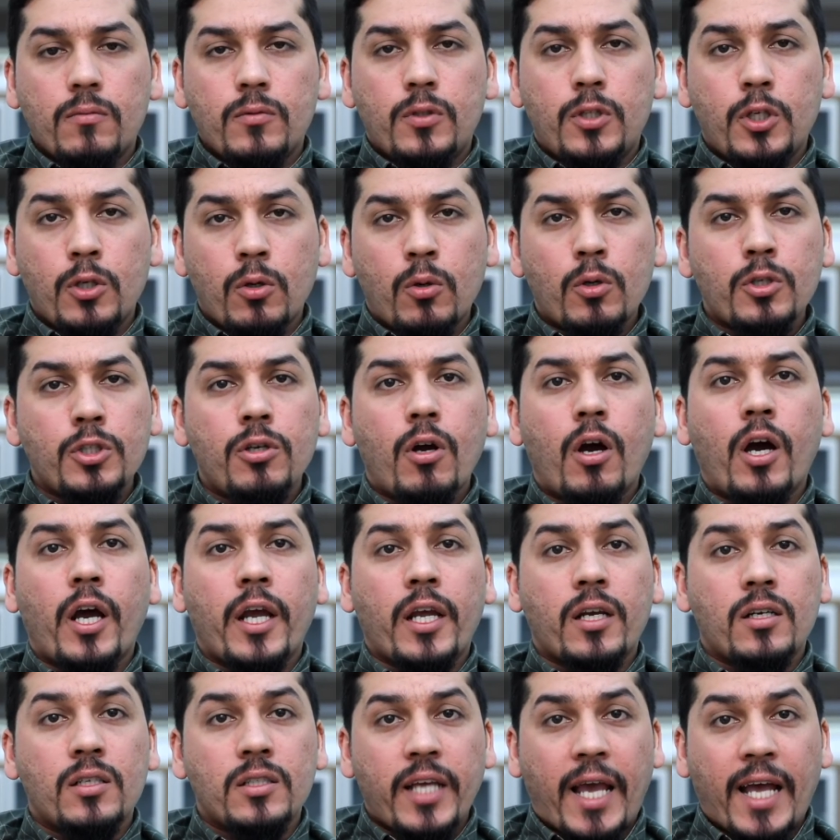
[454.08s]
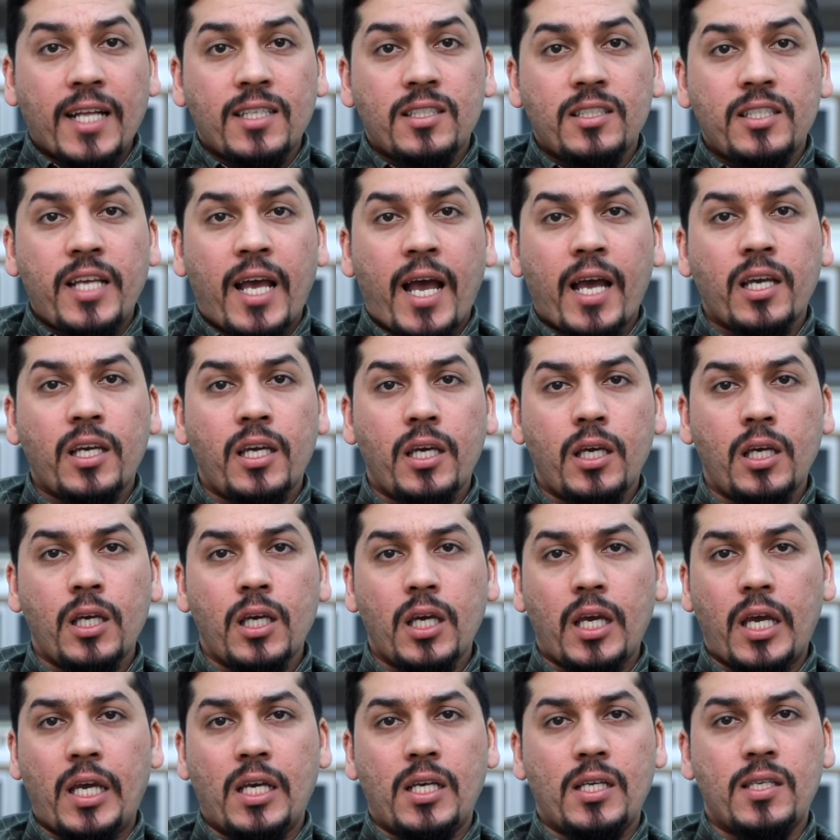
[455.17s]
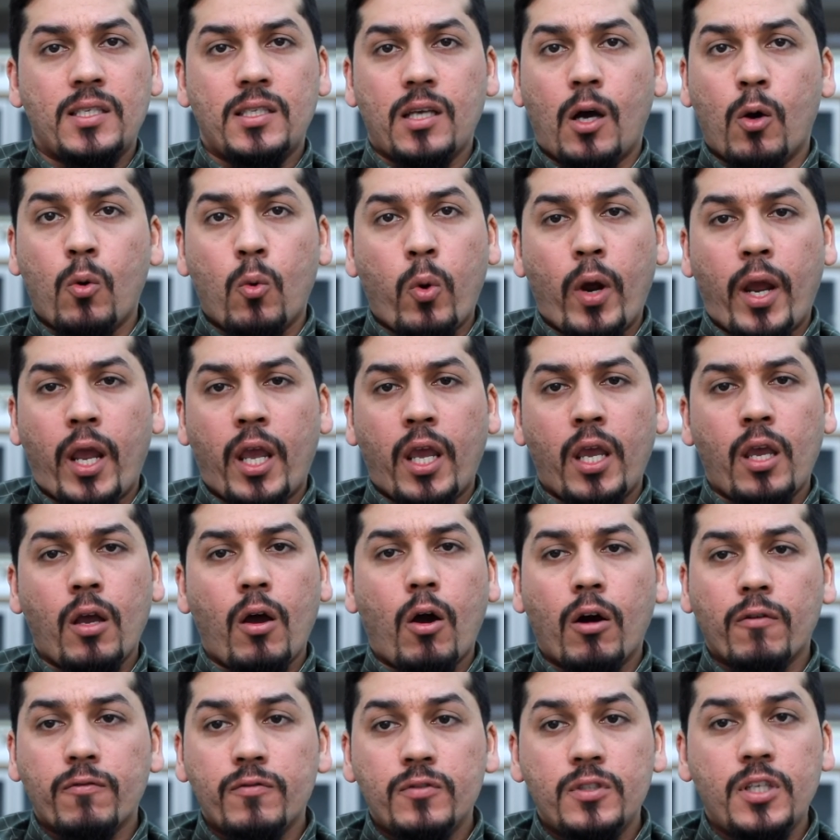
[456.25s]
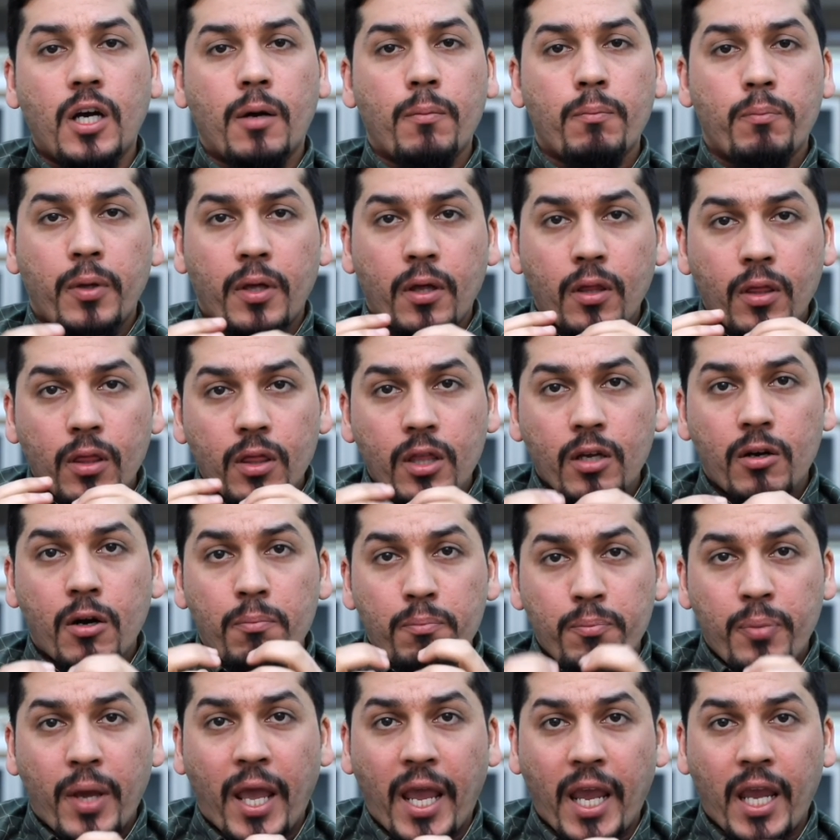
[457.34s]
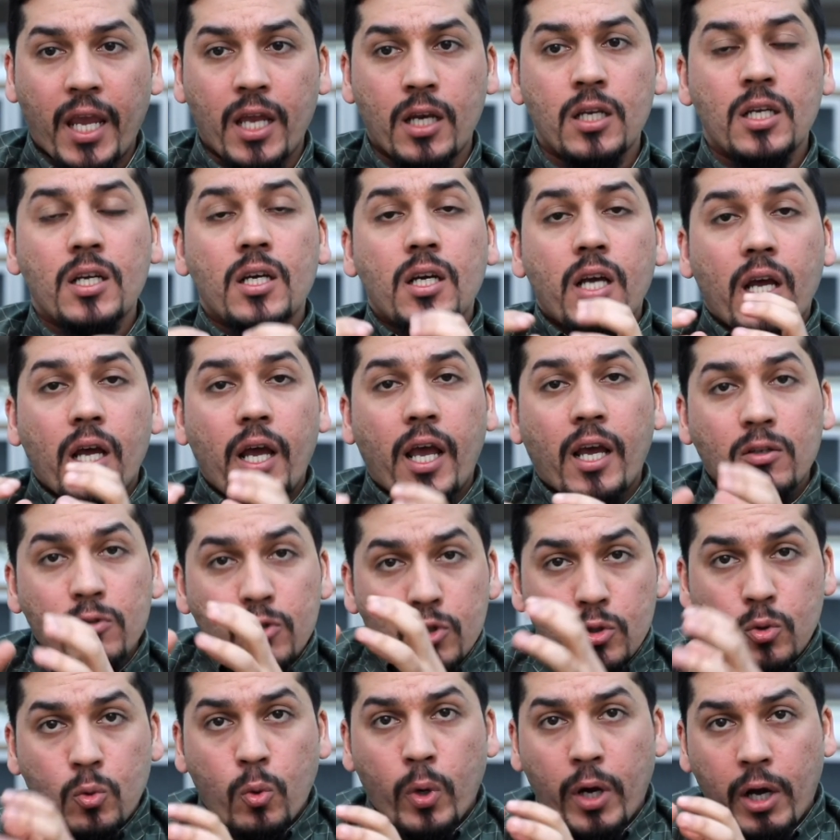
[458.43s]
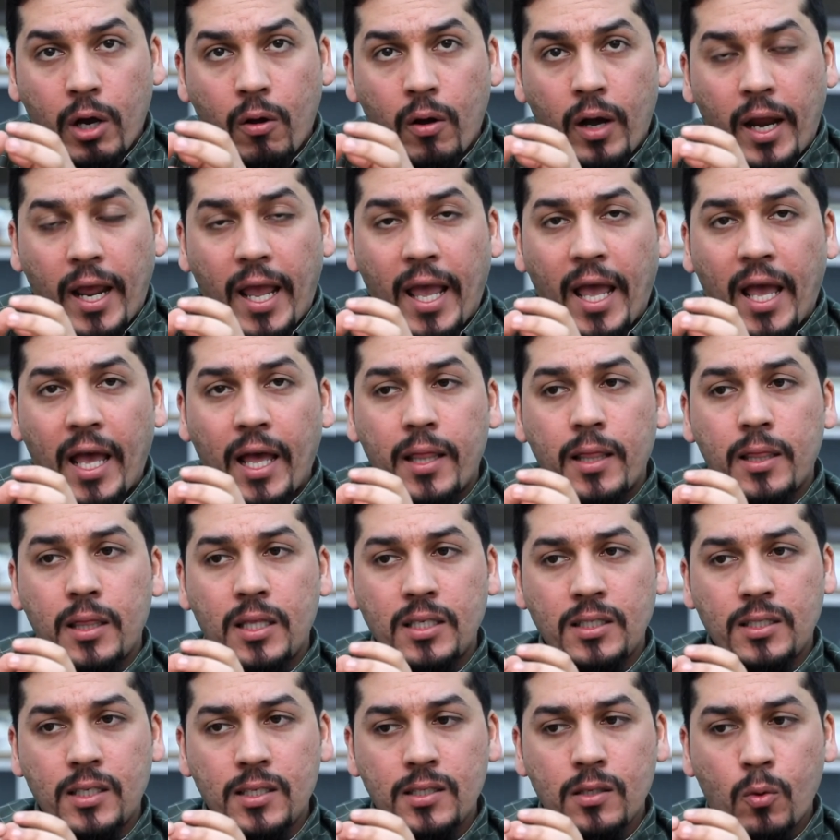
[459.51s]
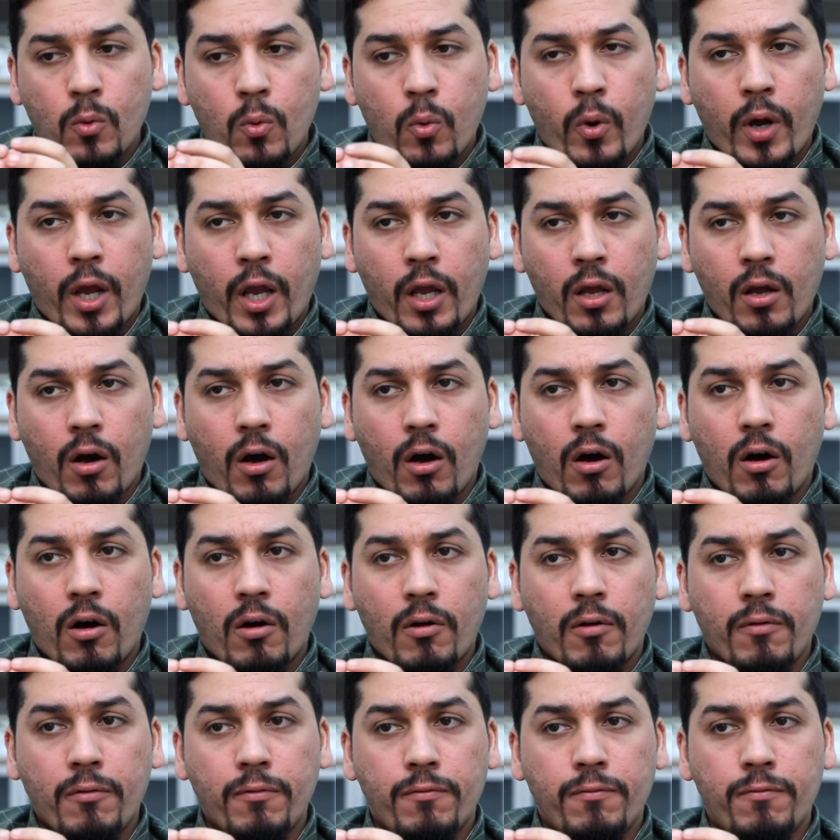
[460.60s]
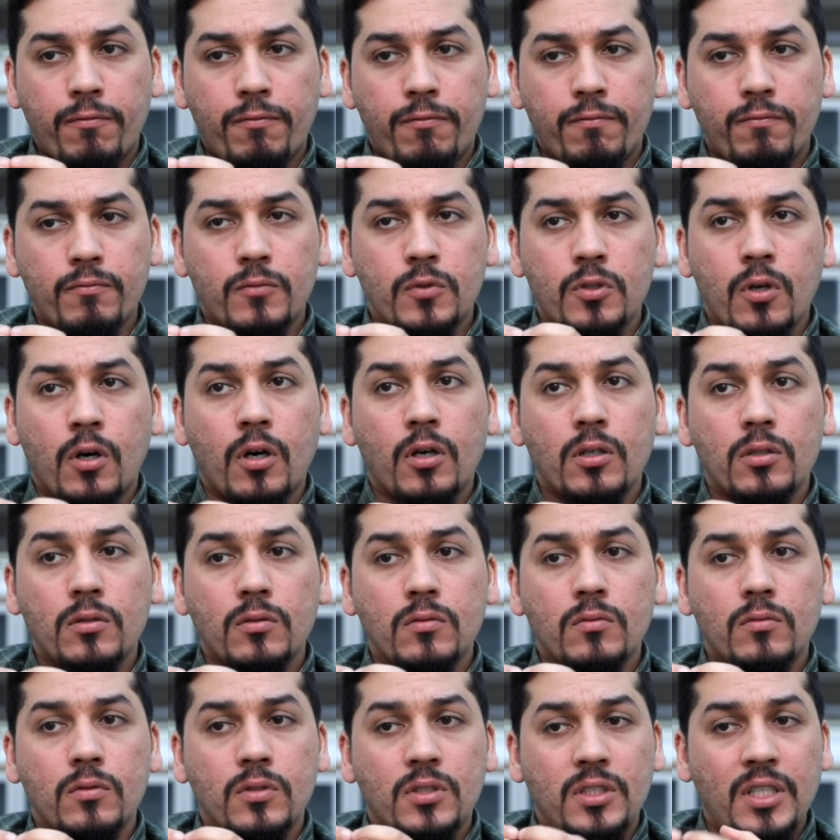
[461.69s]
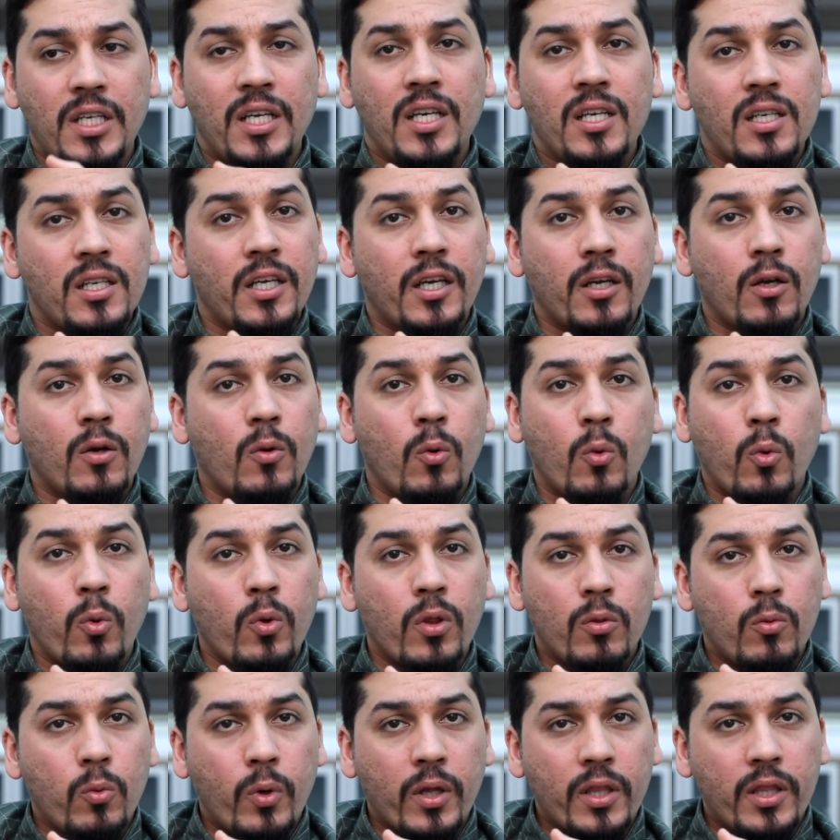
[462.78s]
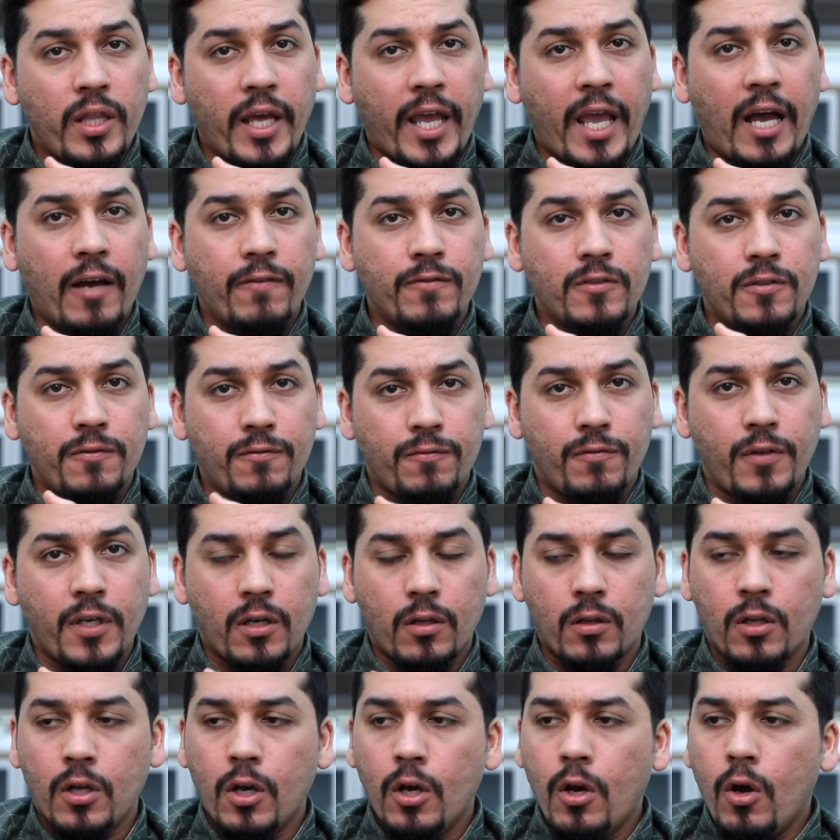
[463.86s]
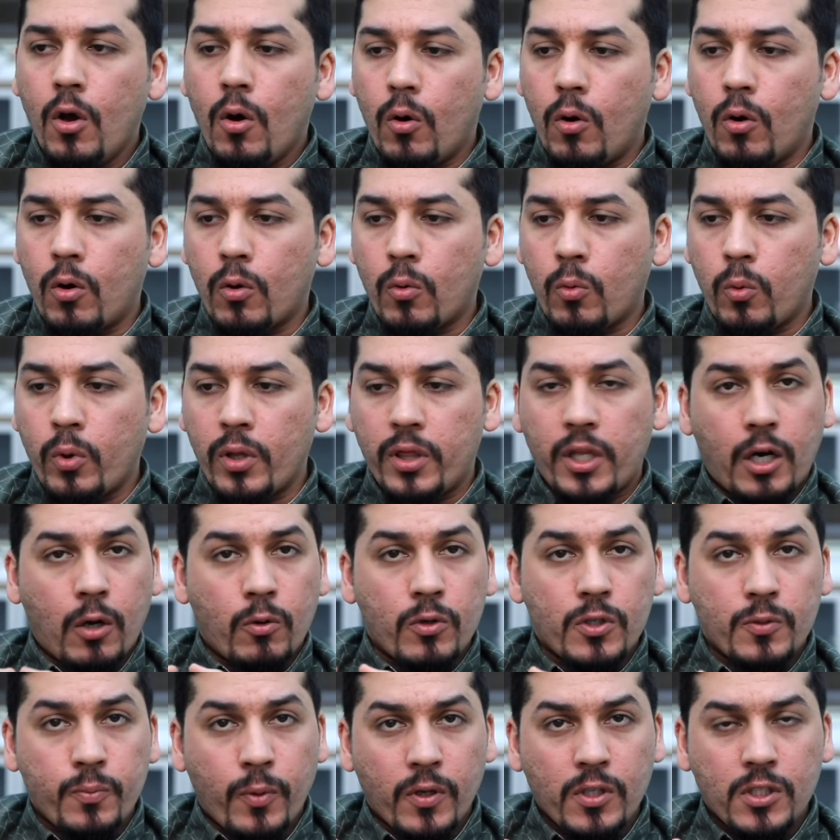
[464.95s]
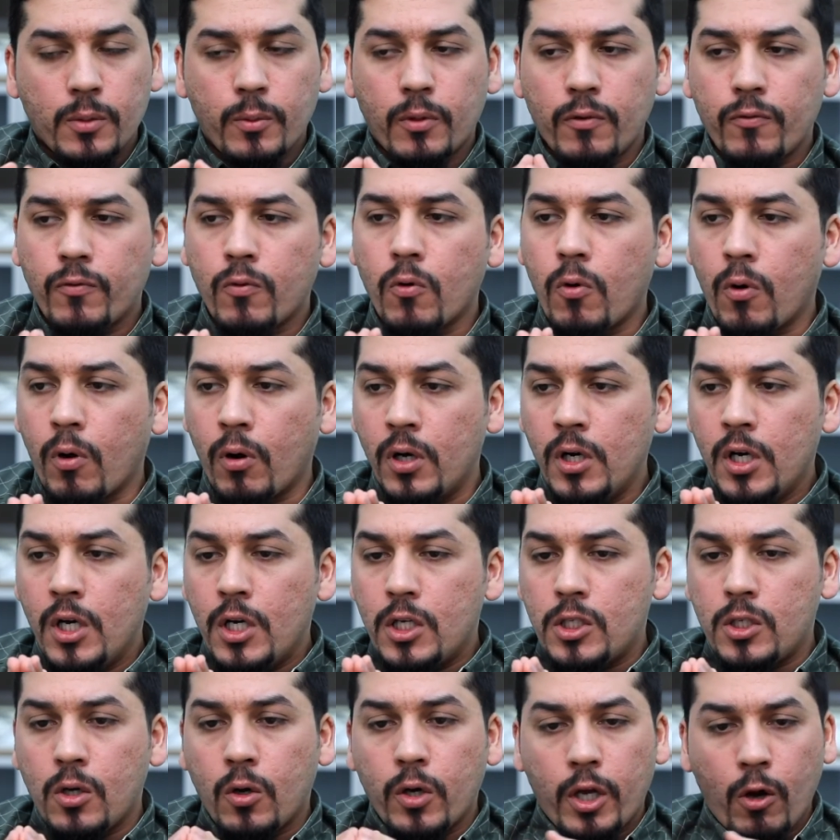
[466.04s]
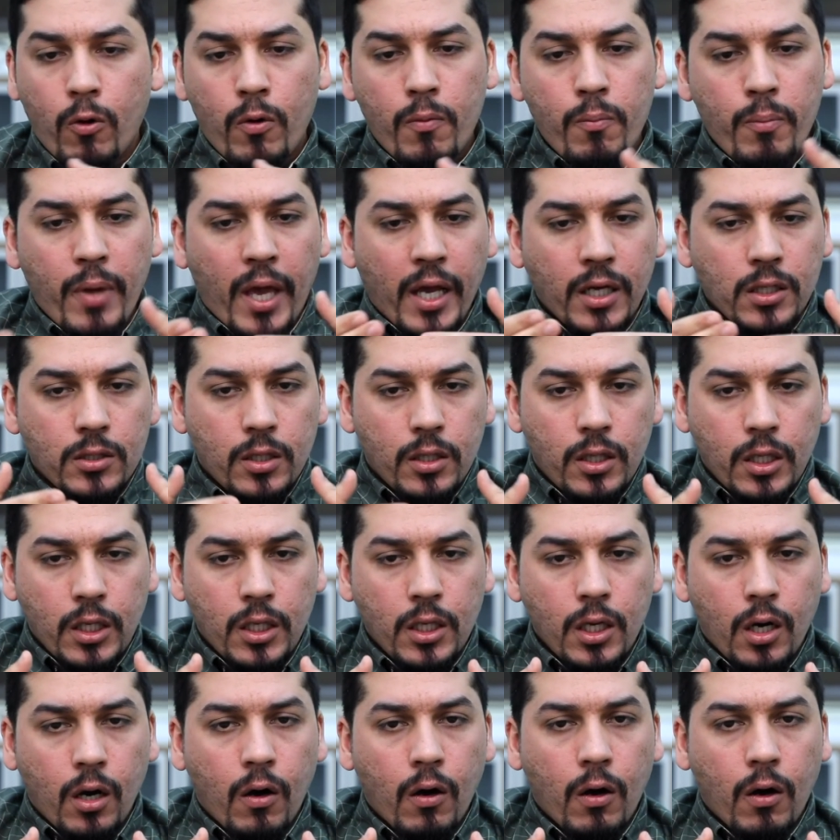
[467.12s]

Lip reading: to your child, attacking is a way of dumping their pain elsewhere, and this is a way of not dealing with what they have to feel or what they are responsible for. So going back to the